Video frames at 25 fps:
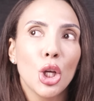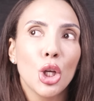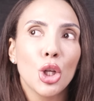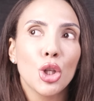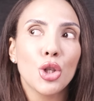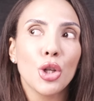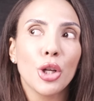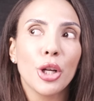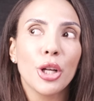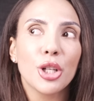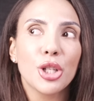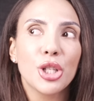
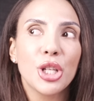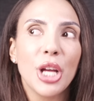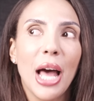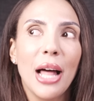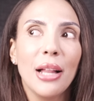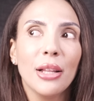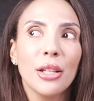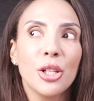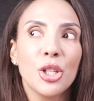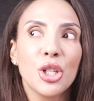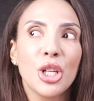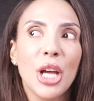So your
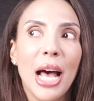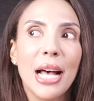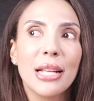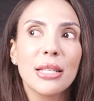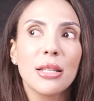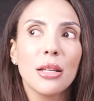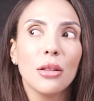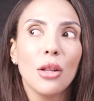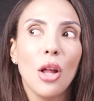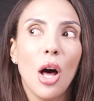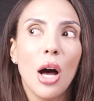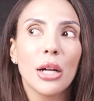challenge
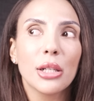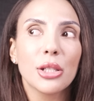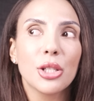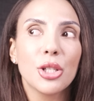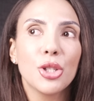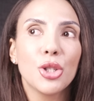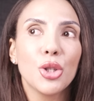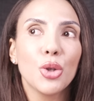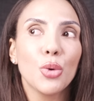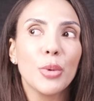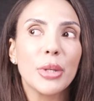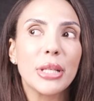has a lot
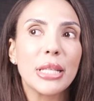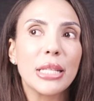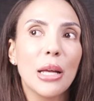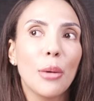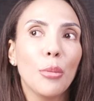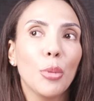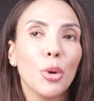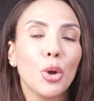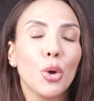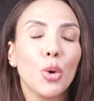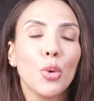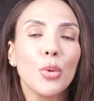to do with
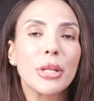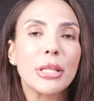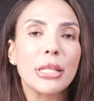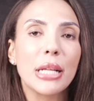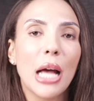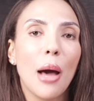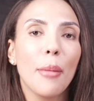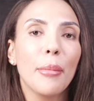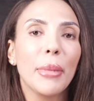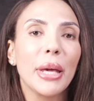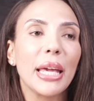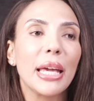someone who is
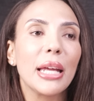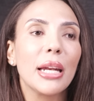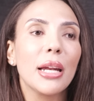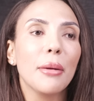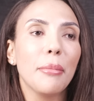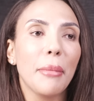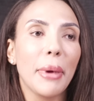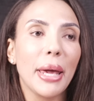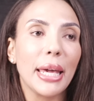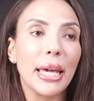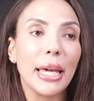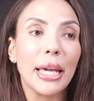coming in
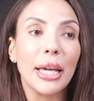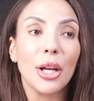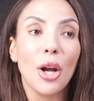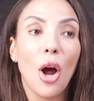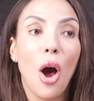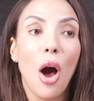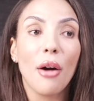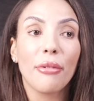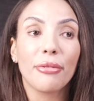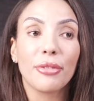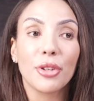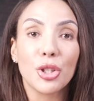and making an
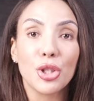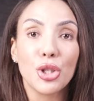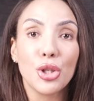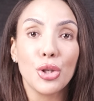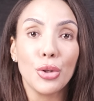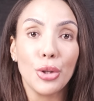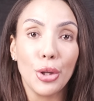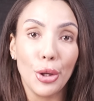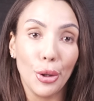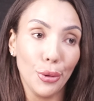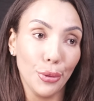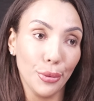offer
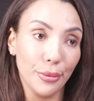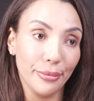to you.